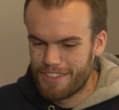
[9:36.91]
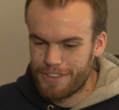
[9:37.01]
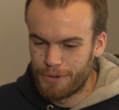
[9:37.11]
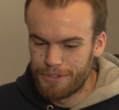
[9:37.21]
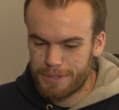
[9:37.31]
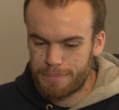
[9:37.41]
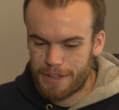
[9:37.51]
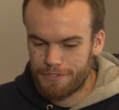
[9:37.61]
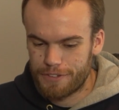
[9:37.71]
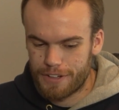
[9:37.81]
The only
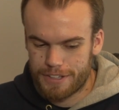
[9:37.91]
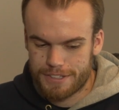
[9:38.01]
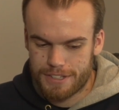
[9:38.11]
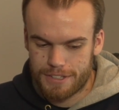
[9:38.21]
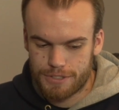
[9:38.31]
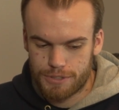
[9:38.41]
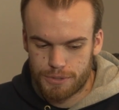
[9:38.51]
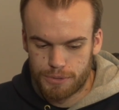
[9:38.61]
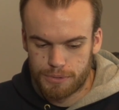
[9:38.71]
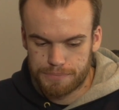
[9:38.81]
benefit I see
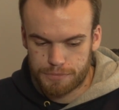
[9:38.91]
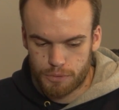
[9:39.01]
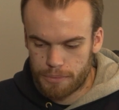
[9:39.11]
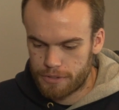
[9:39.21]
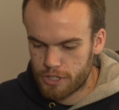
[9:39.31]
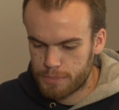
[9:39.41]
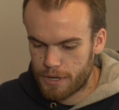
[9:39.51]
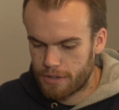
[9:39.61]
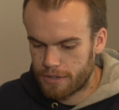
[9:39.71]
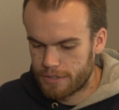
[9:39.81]
to the one with the touch
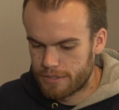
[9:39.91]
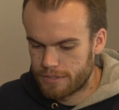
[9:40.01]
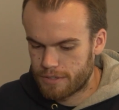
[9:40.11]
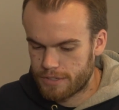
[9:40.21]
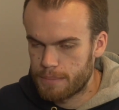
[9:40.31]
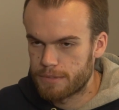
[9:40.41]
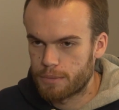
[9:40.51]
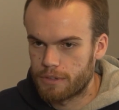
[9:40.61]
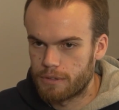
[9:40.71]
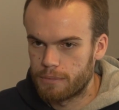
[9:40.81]
bar is the same as
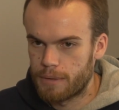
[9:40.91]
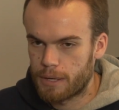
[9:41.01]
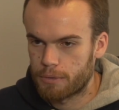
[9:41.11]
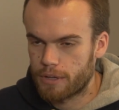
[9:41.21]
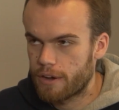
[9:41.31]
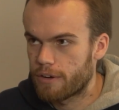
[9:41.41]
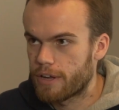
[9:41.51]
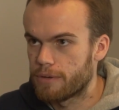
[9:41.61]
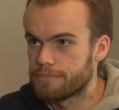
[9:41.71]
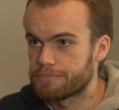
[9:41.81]
with the MacBook Air
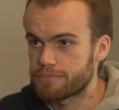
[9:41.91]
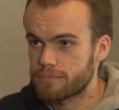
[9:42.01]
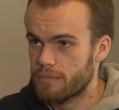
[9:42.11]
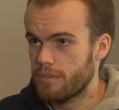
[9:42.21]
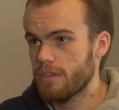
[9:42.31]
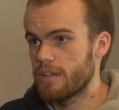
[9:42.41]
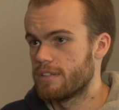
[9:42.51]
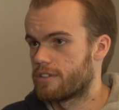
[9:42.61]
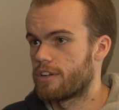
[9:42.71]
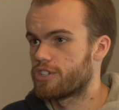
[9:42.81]
now,
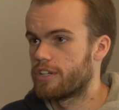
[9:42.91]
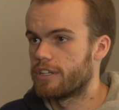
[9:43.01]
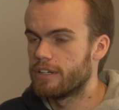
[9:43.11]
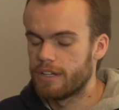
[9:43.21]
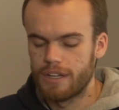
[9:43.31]
is the Touch ID.